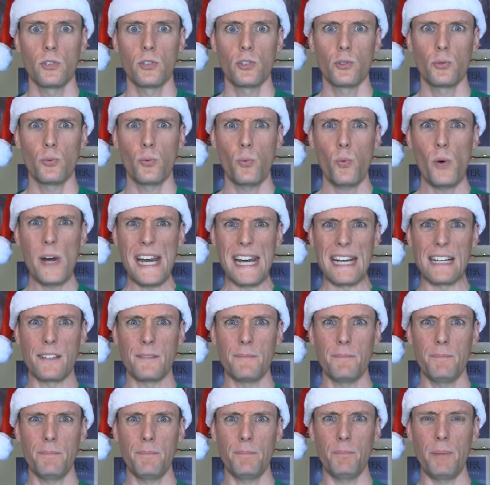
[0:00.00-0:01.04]
Sweet
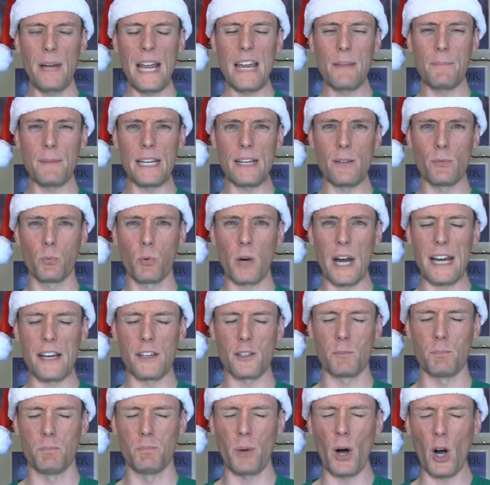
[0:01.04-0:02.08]
baby
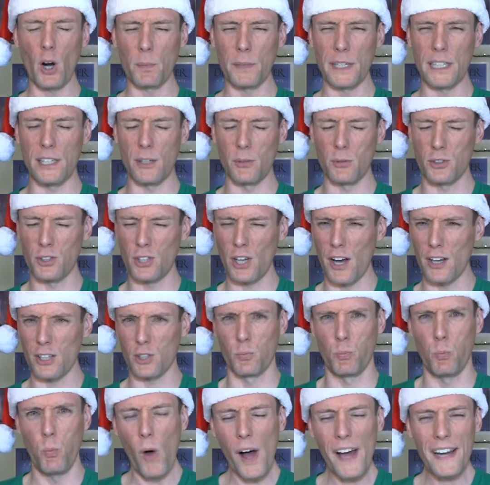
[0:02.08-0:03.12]
Ray's barbecue
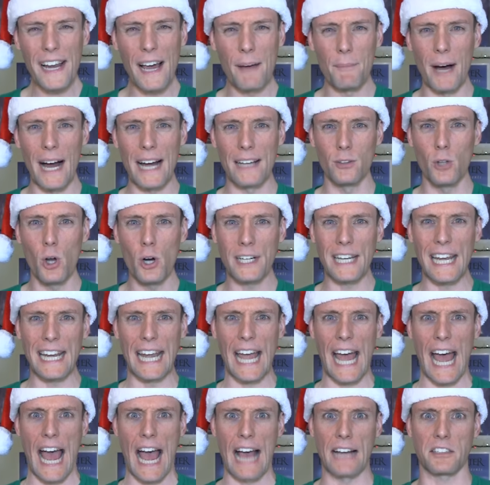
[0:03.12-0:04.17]
sauce, what am I
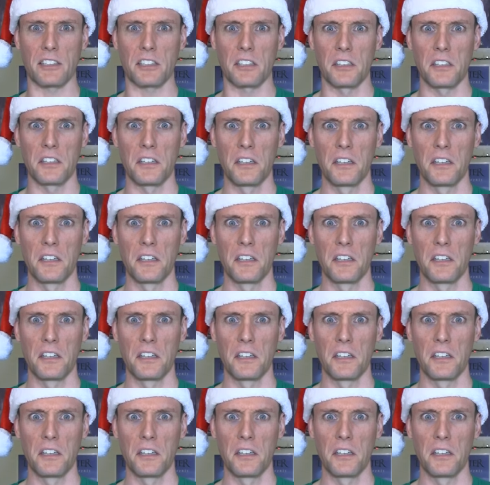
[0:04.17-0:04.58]
looking at?